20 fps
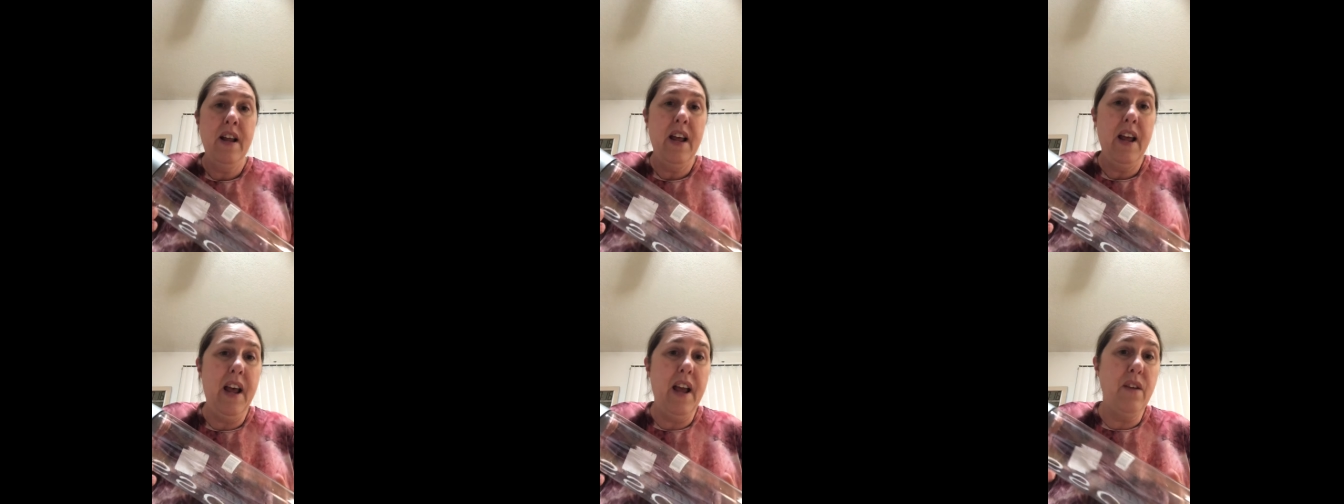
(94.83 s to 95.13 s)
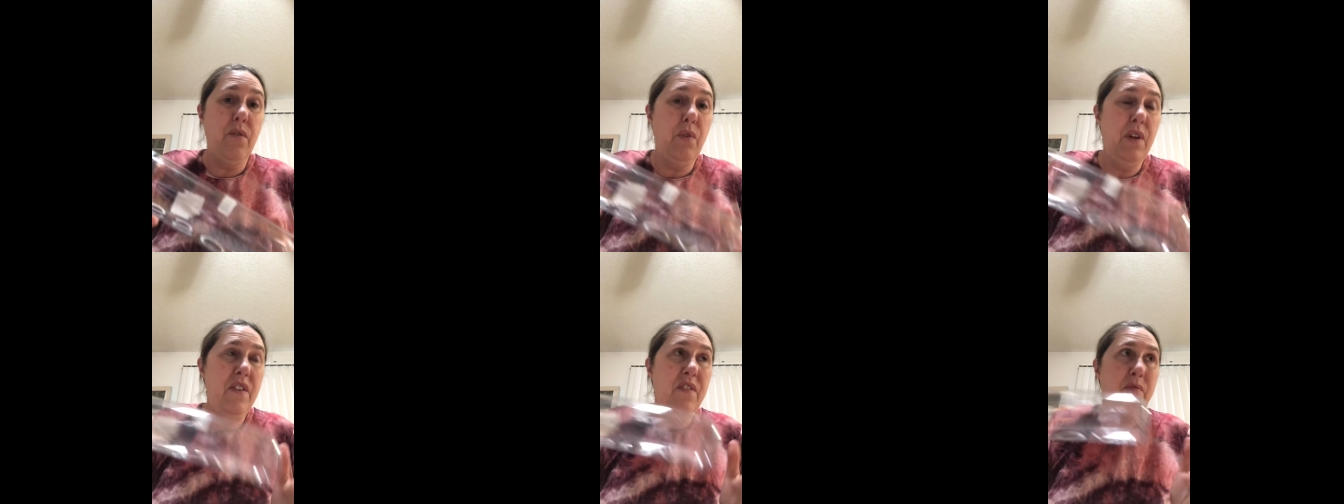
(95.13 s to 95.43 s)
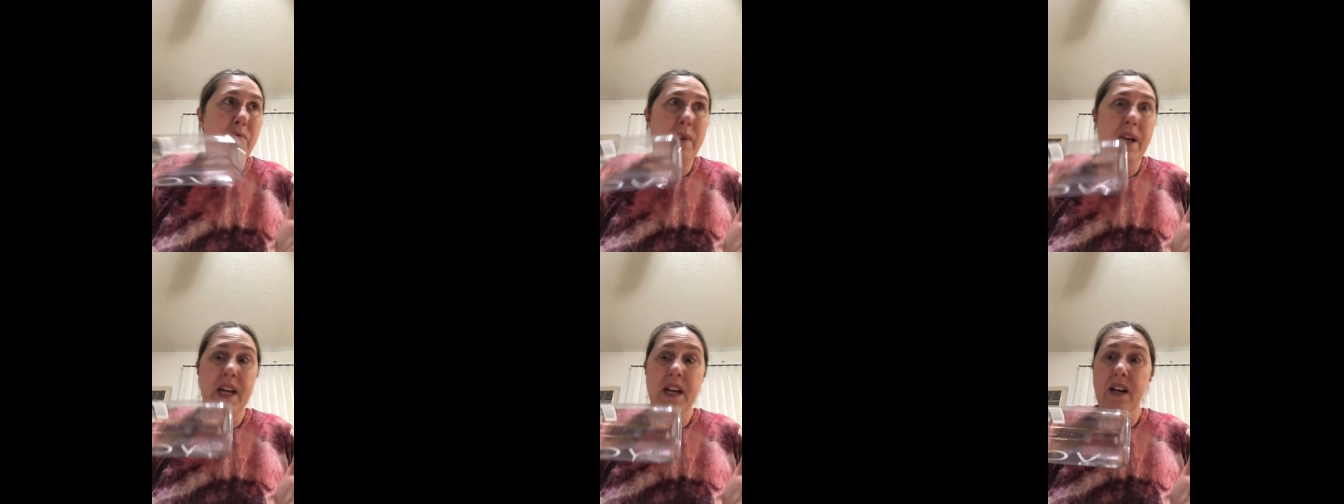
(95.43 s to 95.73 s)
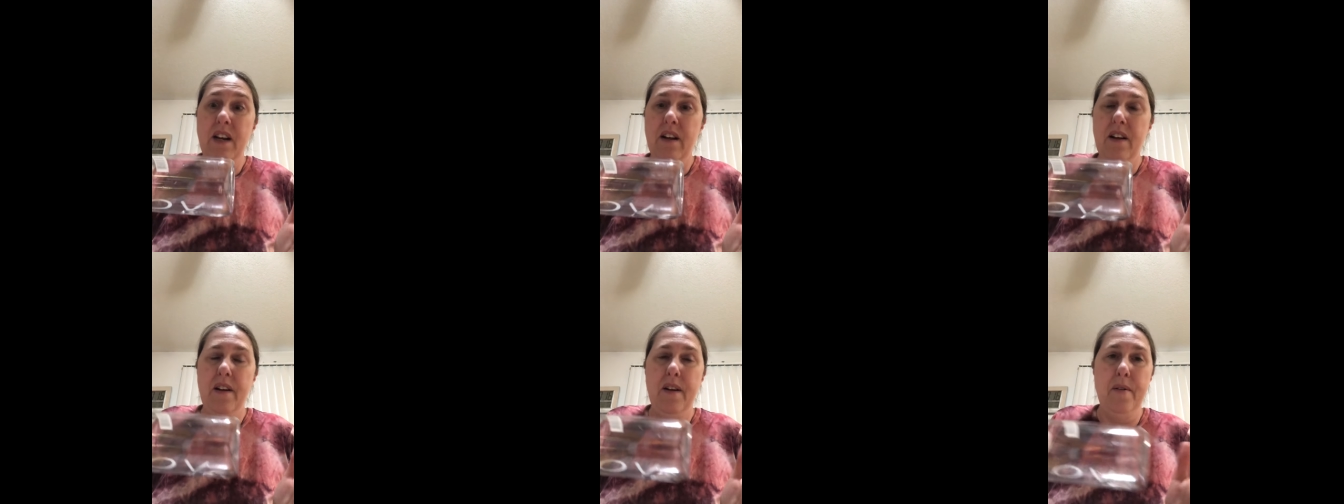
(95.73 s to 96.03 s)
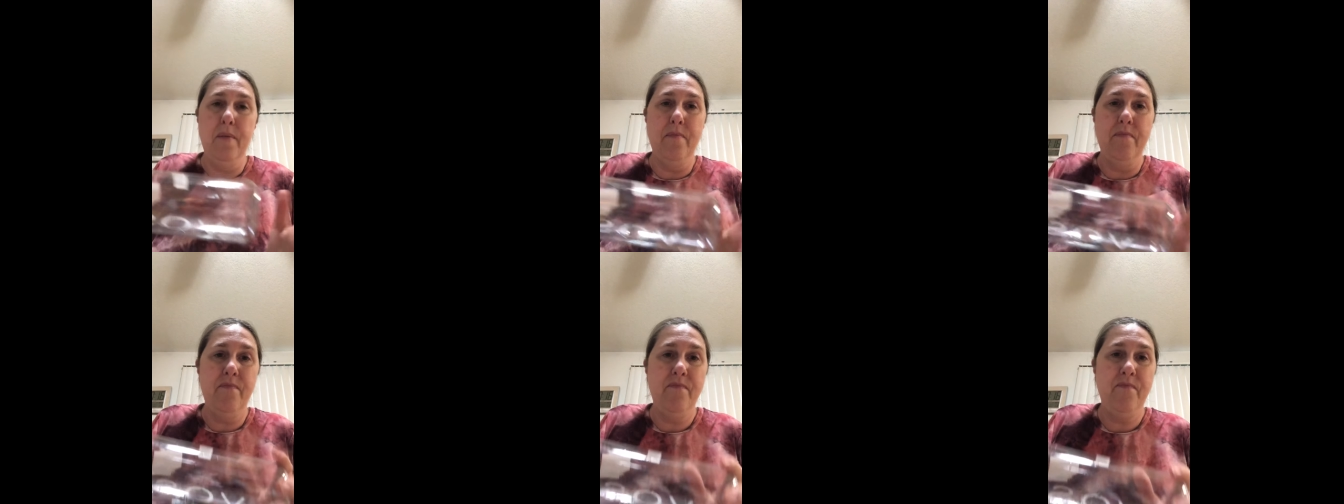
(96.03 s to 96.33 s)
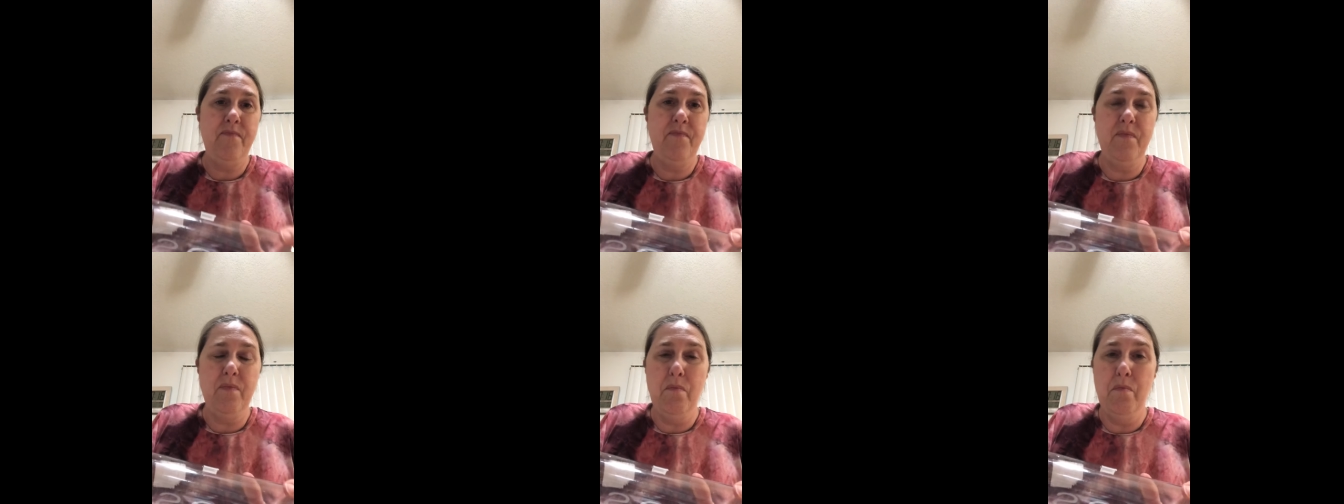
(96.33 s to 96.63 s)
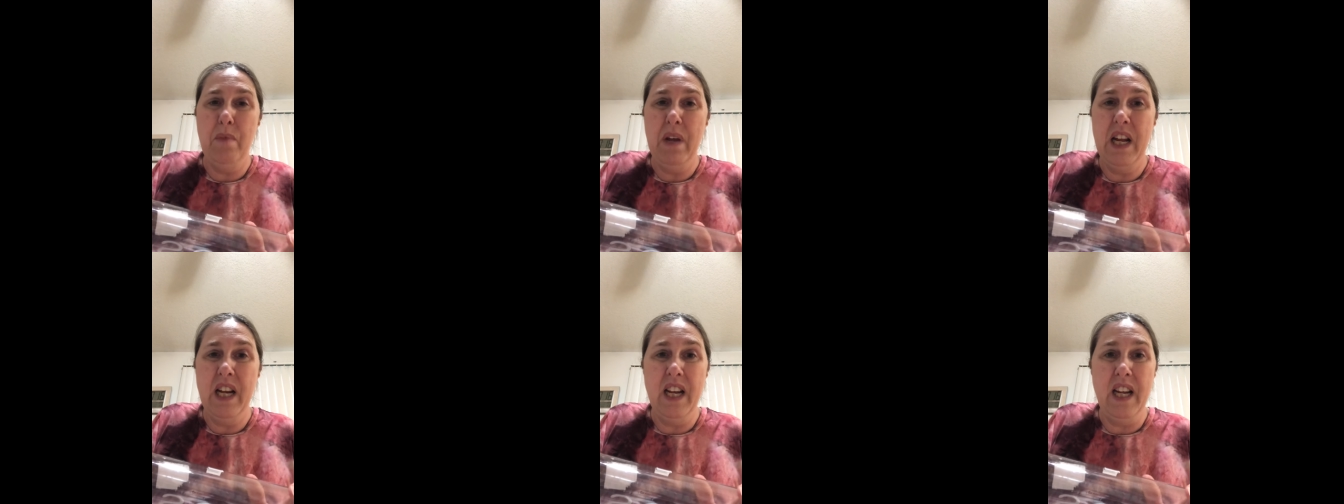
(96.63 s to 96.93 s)
And we've made um,
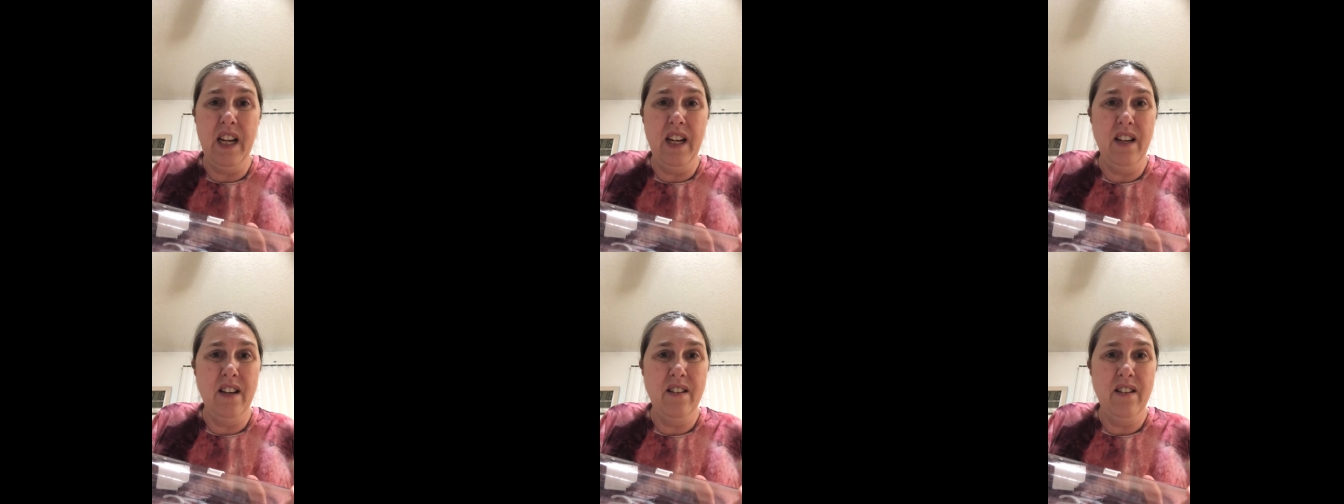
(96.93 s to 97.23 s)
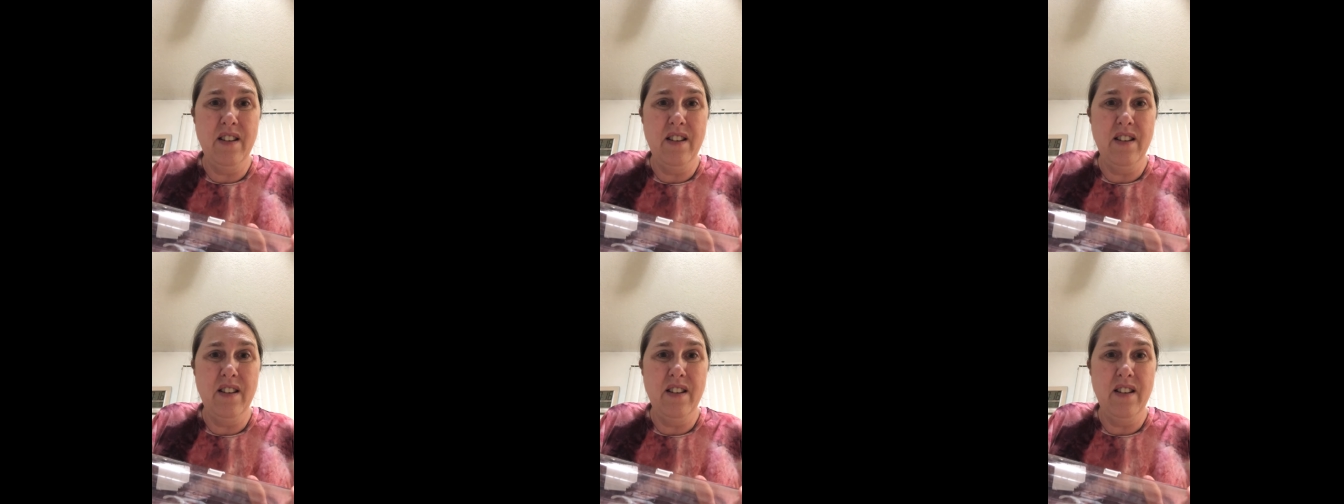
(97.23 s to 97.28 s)
many